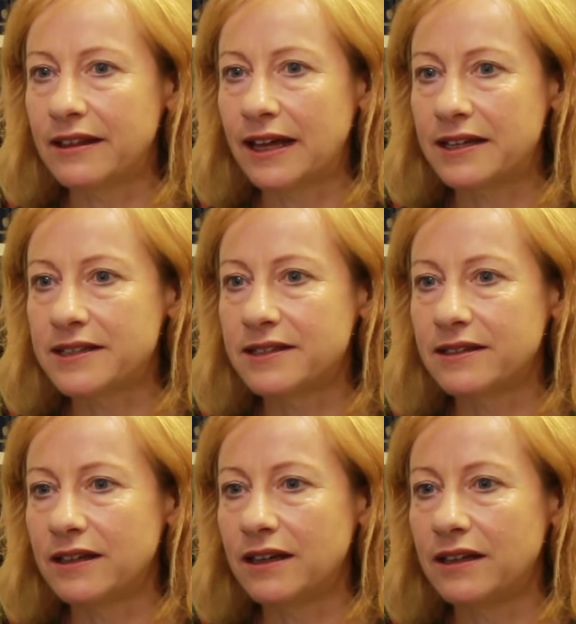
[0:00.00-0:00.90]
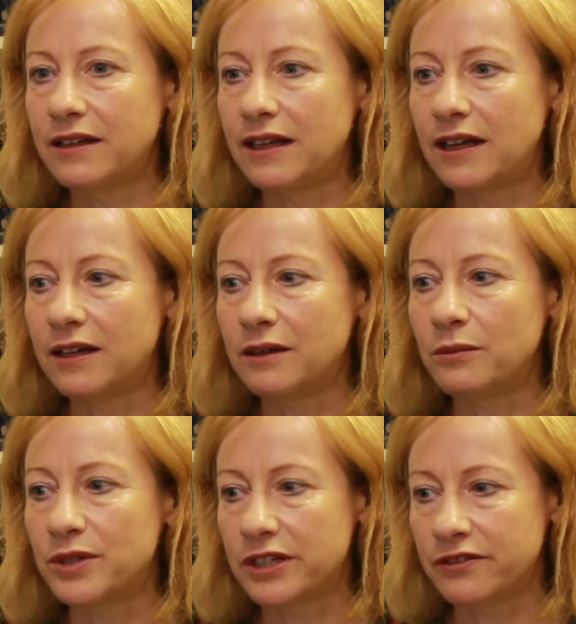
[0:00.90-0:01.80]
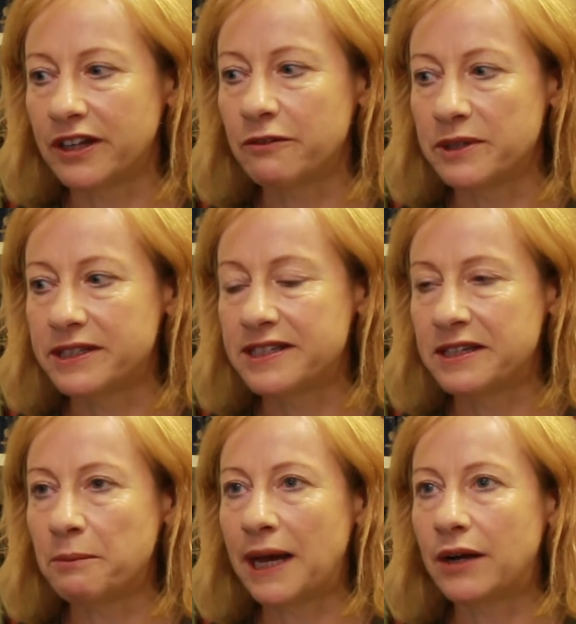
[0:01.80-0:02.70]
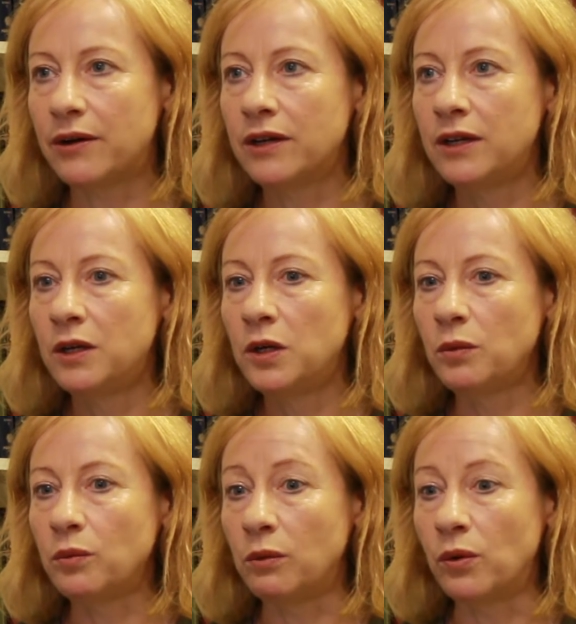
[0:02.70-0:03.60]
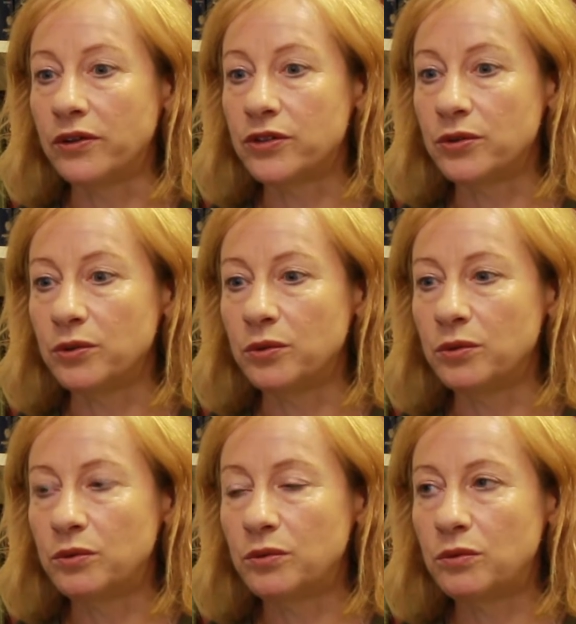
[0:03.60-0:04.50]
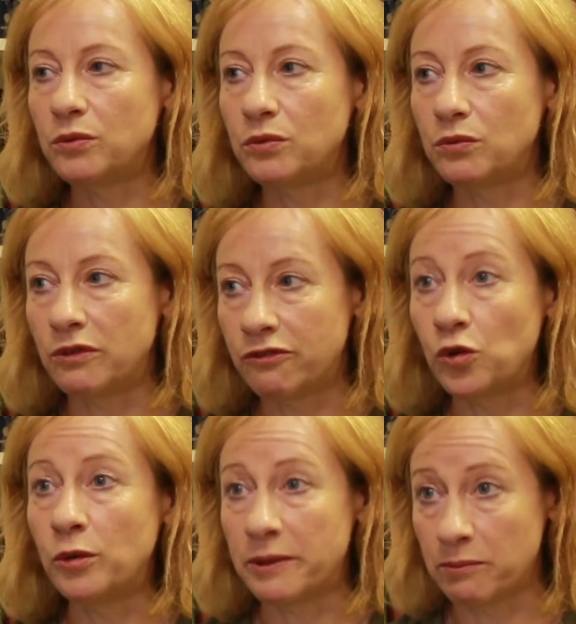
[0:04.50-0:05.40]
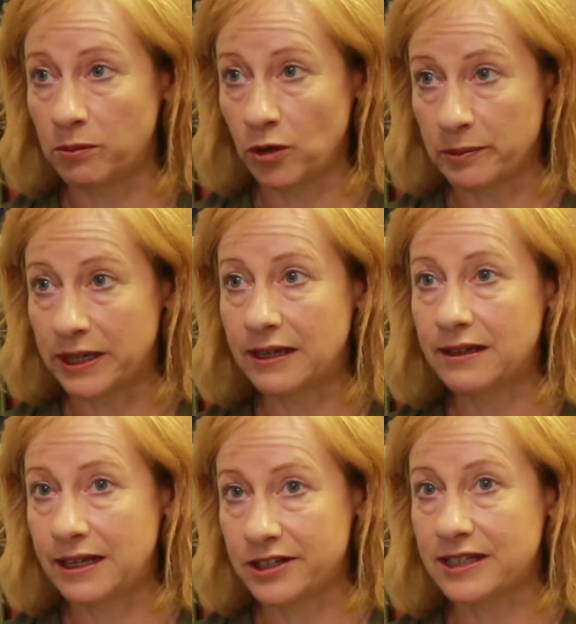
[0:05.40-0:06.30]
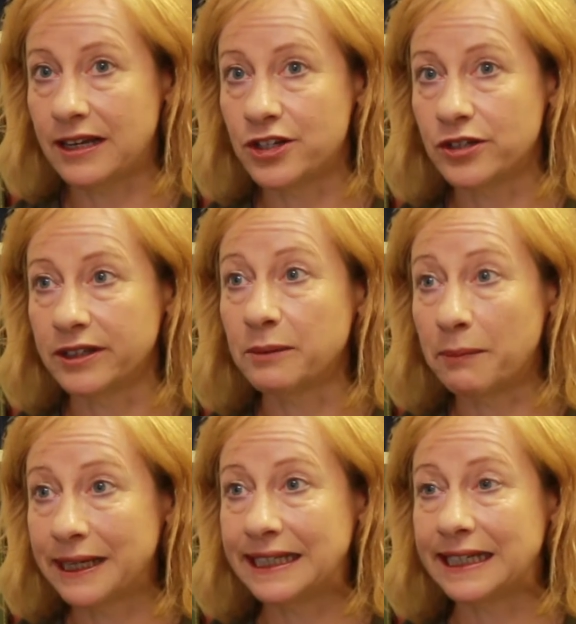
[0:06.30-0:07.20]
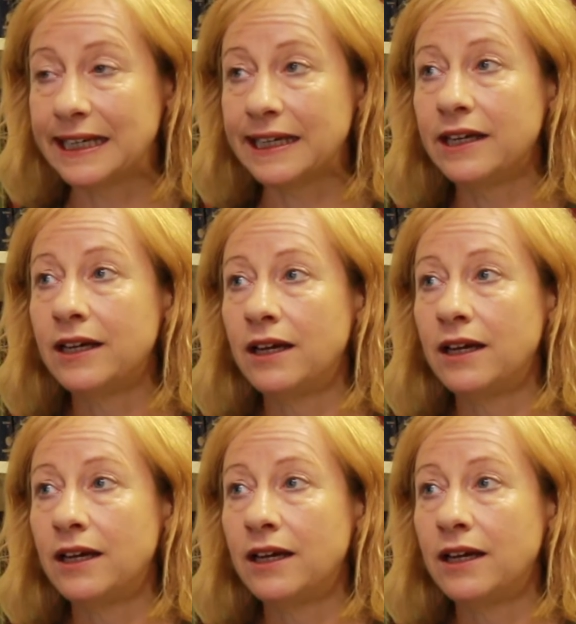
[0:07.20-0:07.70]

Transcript: that whichever government is in power will want to reform employment legislation completely.